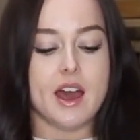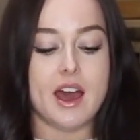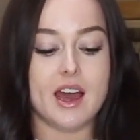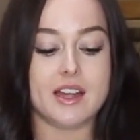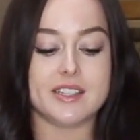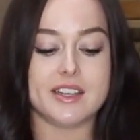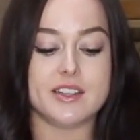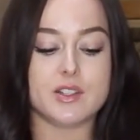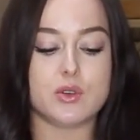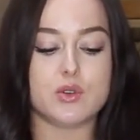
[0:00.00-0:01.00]
and
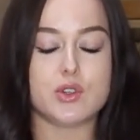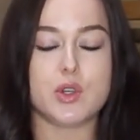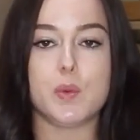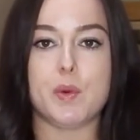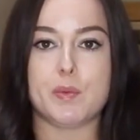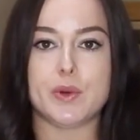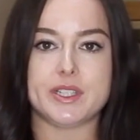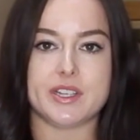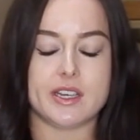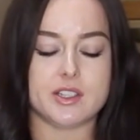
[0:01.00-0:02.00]
it's super
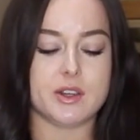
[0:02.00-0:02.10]
pretty.